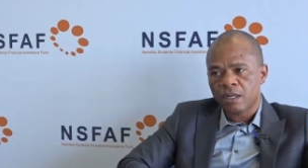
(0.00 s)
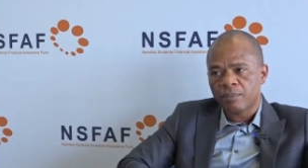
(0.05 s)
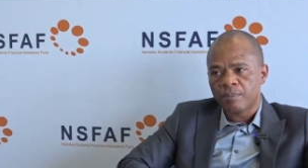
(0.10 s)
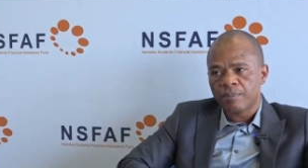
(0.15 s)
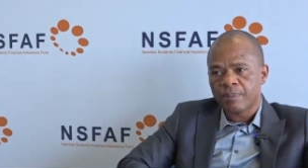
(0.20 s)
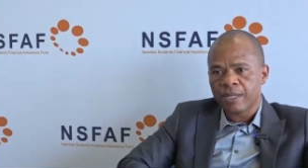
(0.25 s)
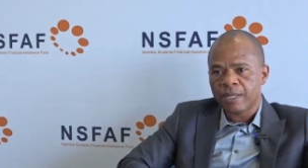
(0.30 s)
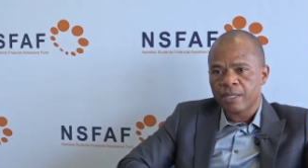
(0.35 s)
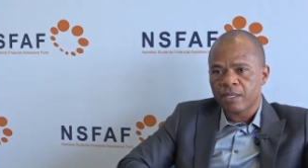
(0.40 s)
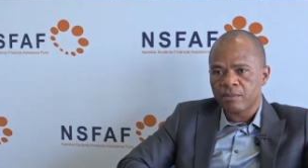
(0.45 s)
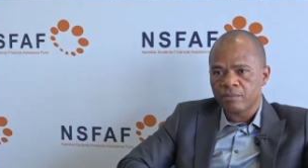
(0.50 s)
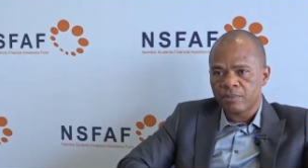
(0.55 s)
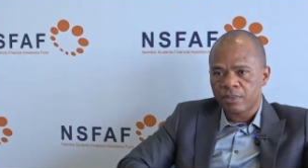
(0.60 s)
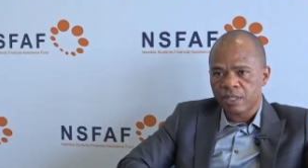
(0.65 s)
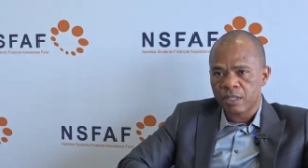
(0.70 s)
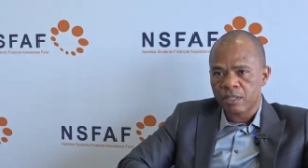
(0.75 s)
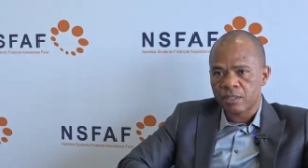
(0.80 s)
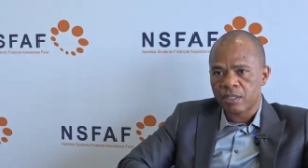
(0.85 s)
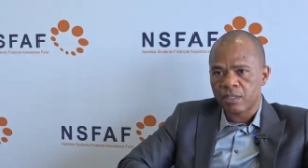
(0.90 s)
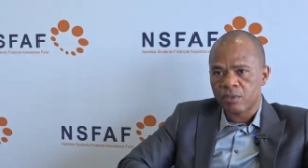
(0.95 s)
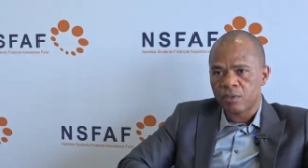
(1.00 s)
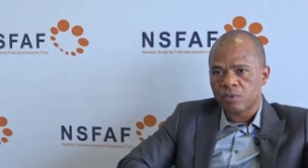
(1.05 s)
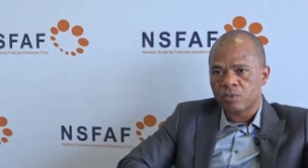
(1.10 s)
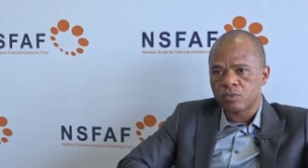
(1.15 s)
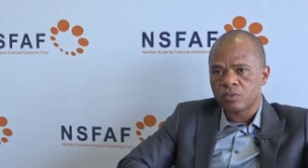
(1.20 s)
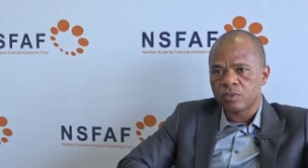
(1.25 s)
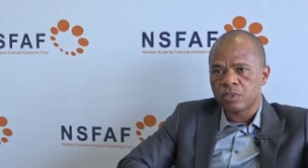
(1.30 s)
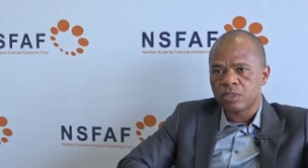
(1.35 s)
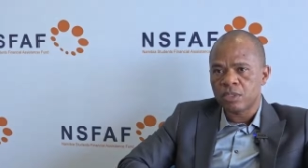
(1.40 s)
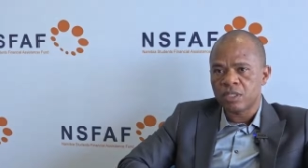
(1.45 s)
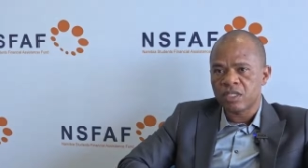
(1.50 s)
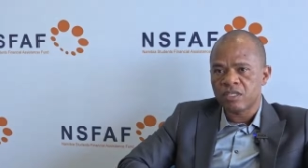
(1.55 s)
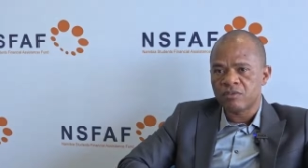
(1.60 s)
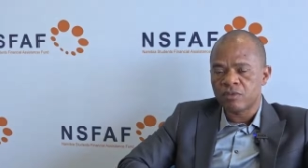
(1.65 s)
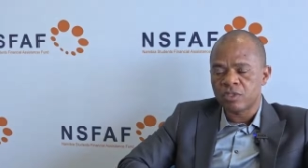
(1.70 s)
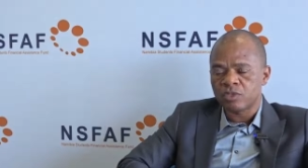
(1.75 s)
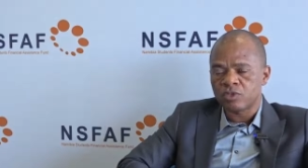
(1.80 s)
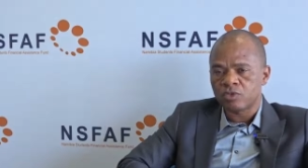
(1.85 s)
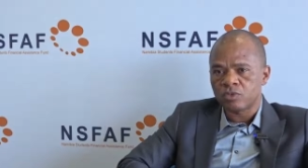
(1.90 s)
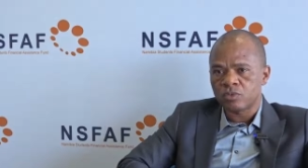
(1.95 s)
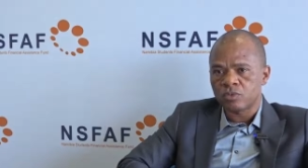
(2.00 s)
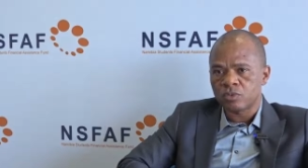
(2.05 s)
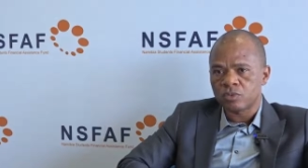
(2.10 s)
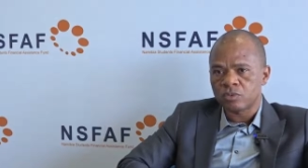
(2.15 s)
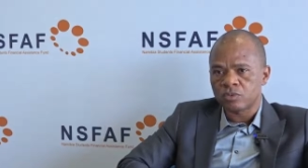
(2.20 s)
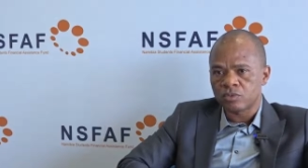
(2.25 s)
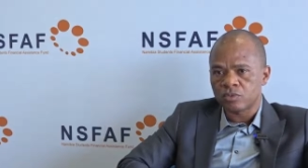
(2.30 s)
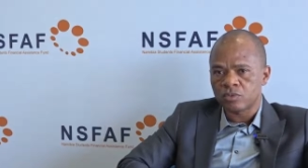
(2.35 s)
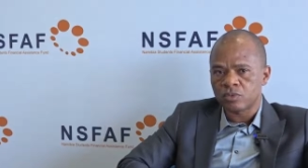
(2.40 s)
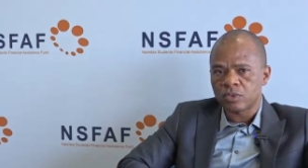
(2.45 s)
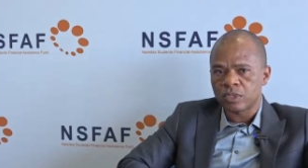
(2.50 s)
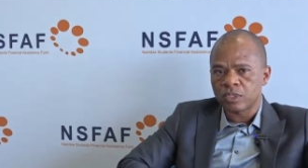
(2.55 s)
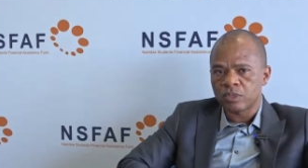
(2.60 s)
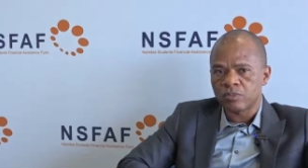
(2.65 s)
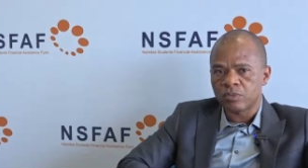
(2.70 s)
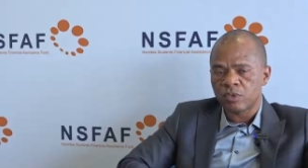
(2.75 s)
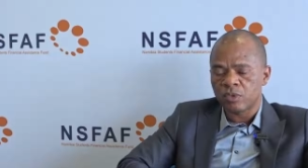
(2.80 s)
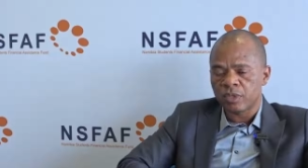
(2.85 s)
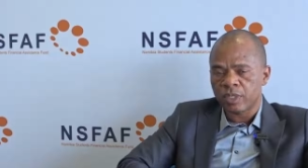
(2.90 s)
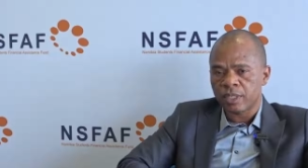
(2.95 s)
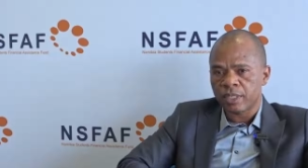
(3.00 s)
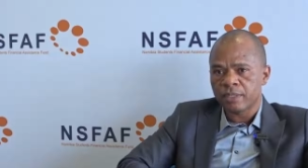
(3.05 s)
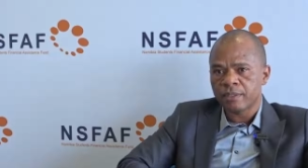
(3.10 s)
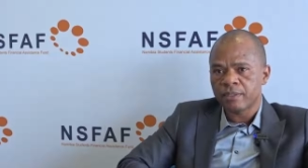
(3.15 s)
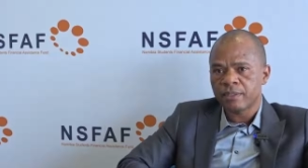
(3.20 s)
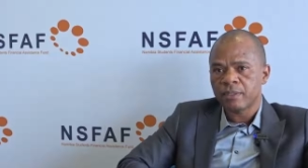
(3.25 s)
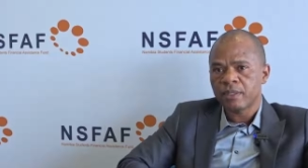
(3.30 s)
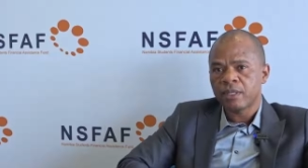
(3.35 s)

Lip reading: paying back the loan given to him or her.